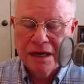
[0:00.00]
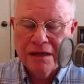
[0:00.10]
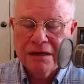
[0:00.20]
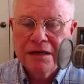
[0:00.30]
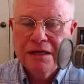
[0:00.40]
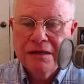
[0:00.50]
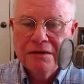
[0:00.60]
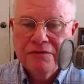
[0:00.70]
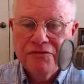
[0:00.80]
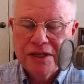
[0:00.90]
uh,
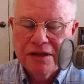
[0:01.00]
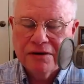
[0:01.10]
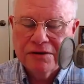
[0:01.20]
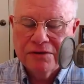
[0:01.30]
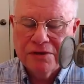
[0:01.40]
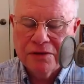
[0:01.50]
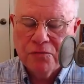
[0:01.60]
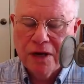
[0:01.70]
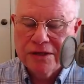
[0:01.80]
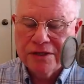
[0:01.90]
video, and you can
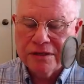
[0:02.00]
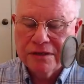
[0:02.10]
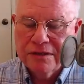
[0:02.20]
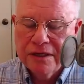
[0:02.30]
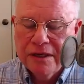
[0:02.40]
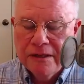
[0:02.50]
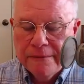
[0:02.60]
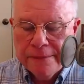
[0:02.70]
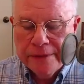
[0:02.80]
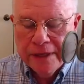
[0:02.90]
watch it.
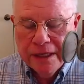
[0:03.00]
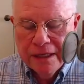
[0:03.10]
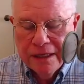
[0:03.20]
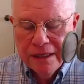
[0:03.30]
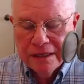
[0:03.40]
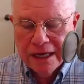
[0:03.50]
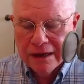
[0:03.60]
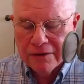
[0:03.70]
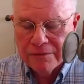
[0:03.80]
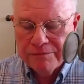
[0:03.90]

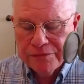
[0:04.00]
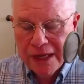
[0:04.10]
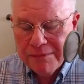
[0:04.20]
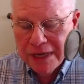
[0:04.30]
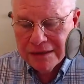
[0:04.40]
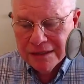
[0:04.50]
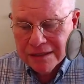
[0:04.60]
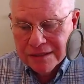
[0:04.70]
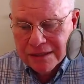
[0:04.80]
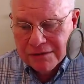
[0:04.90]
Now, I'm not
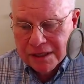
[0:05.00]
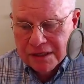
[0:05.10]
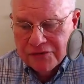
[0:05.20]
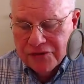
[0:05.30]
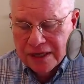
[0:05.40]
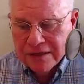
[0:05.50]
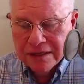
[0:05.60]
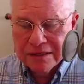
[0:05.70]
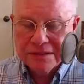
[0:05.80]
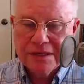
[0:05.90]
necessarily
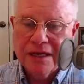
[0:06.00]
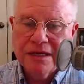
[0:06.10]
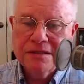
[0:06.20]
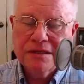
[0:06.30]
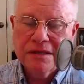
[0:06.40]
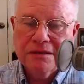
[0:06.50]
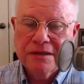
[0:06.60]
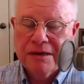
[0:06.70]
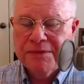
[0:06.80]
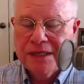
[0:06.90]
defending these guys. I,
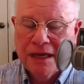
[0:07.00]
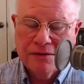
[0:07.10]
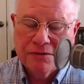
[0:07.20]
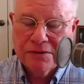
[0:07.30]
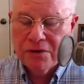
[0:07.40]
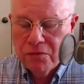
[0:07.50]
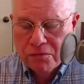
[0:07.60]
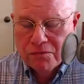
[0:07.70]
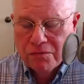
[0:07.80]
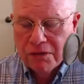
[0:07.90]
I mean, I don't know
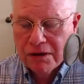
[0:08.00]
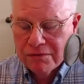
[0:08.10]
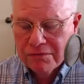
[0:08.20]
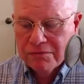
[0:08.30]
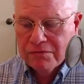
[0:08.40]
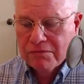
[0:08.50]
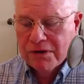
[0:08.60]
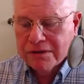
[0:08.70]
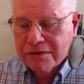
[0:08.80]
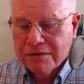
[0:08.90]
wh-
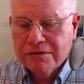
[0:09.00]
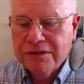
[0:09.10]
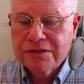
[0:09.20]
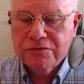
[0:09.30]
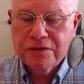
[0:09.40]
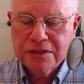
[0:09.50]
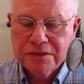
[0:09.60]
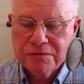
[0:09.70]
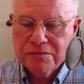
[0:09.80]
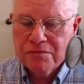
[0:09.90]
whether Greenstreet
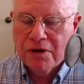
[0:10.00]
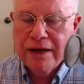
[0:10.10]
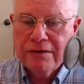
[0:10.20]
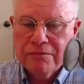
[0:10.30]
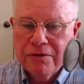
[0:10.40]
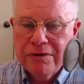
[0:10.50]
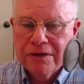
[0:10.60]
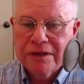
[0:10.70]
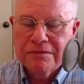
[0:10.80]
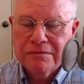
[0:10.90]
is right or
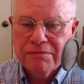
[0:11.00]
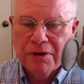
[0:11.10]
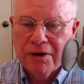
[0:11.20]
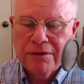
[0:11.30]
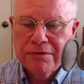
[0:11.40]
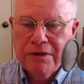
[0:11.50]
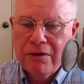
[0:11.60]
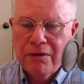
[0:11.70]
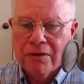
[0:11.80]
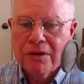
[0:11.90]
wrong, in part or in
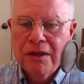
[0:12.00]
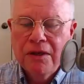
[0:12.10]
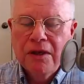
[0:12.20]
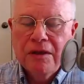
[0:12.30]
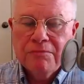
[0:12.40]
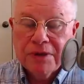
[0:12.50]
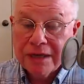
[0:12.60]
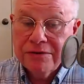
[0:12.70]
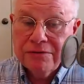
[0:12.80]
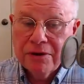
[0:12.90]
whole. But I
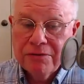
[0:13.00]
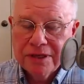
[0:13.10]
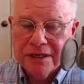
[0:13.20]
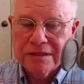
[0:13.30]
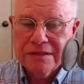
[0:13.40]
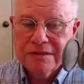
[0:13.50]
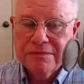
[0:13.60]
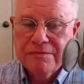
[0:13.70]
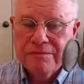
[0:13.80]
do know this.